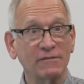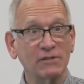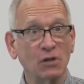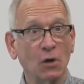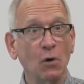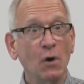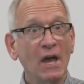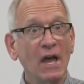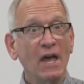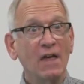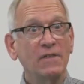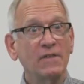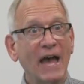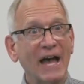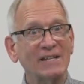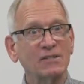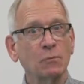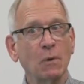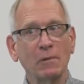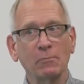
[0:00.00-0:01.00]
So
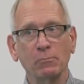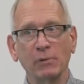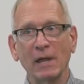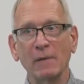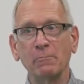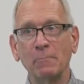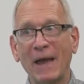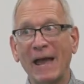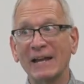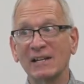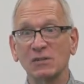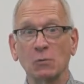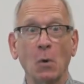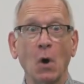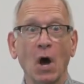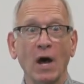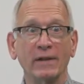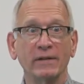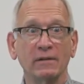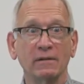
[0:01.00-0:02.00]
that's what blood banks
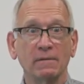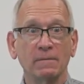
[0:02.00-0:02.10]
want.